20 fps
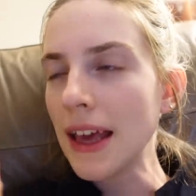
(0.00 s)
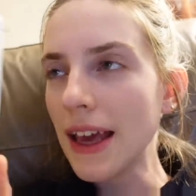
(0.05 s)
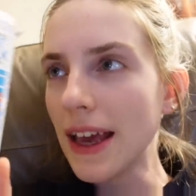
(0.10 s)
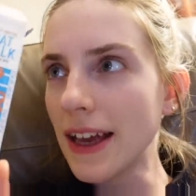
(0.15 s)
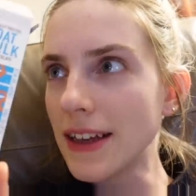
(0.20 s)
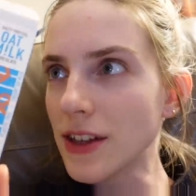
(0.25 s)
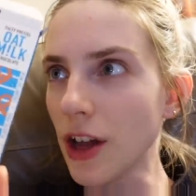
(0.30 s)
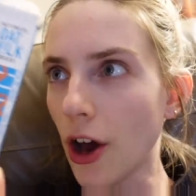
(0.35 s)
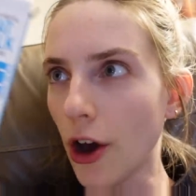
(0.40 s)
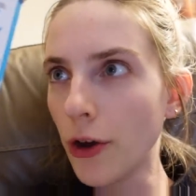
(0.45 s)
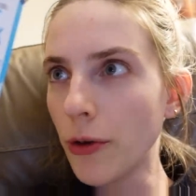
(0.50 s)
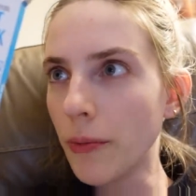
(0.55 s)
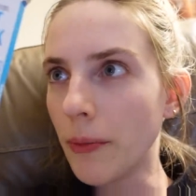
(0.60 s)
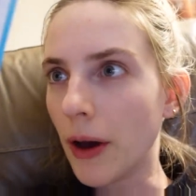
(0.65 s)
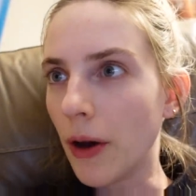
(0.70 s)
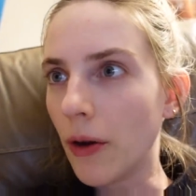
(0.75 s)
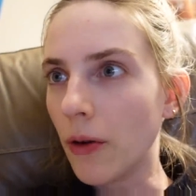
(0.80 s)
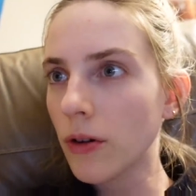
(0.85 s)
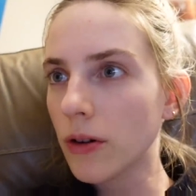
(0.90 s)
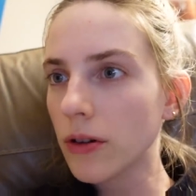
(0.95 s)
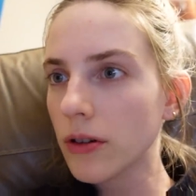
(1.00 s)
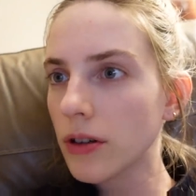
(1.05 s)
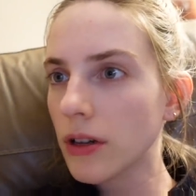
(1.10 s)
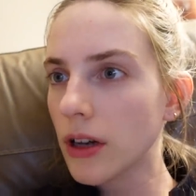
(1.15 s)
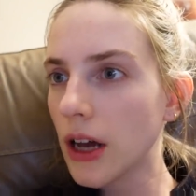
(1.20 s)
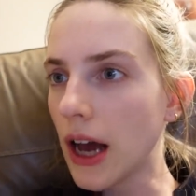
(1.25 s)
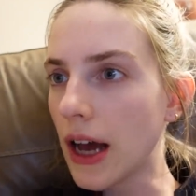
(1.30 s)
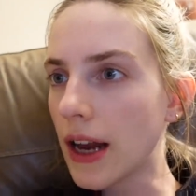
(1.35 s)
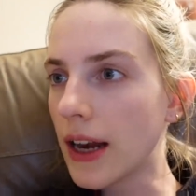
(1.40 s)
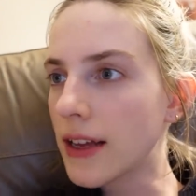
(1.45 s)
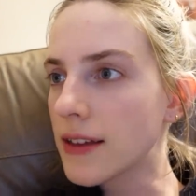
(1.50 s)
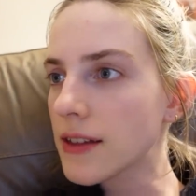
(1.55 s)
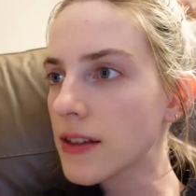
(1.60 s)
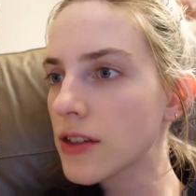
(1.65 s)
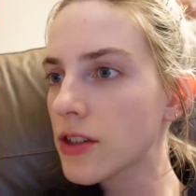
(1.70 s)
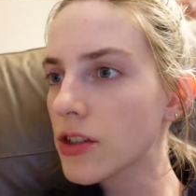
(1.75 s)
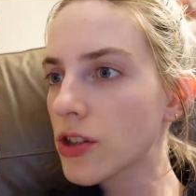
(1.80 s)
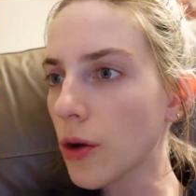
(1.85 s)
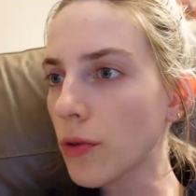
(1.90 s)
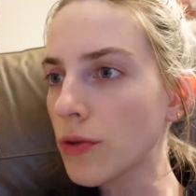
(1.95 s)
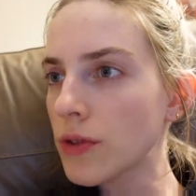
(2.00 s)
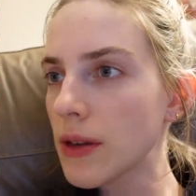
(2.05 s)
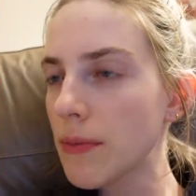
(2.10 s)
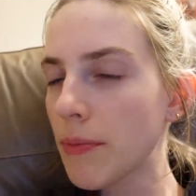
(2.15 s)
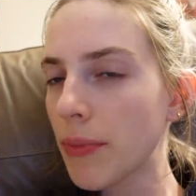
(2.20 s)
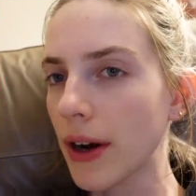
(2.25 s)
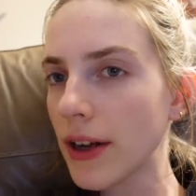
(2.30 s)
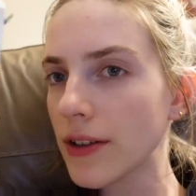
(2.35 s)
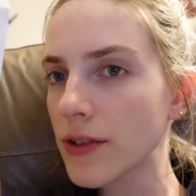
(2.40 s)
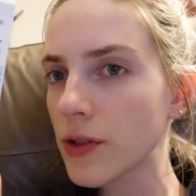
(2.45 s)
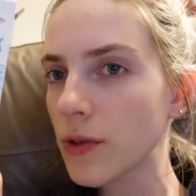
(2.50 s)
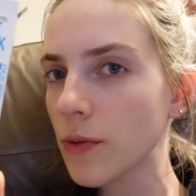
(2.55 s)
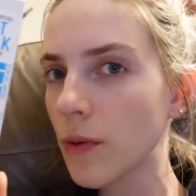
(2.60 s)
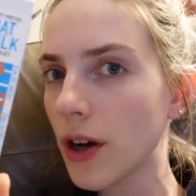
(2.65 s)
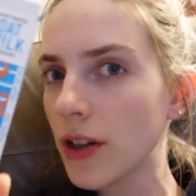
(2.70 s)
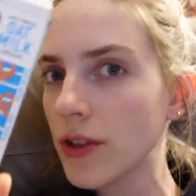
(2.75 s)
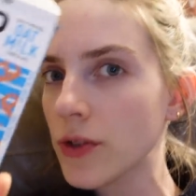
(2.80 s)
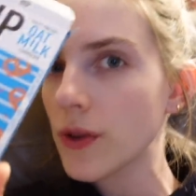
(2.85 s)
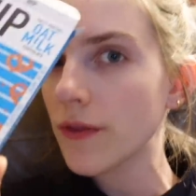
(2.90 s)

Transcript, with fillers: it's oat milk, and it's a salted pretzel one.